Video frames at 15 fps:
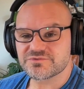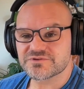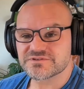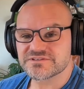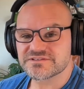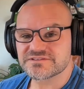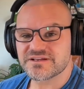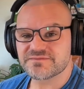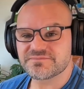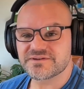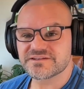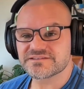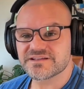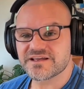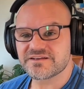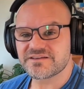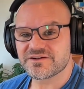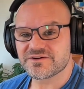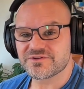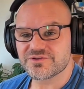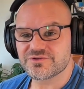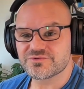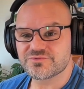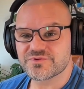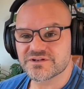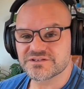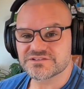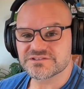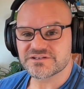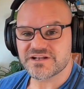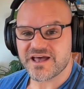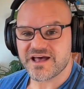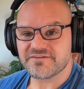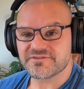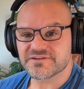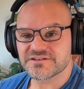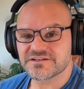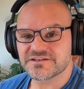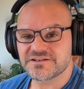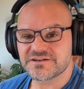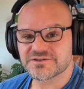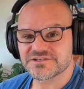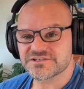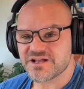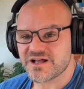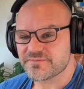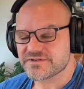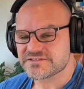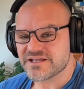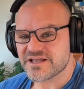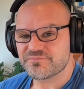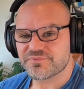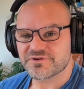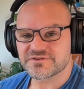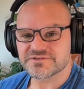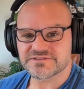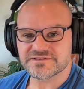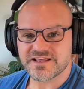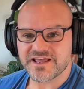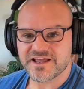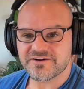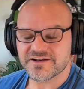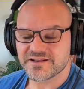is this something that's like you know you really should have a you know a shaman type person there?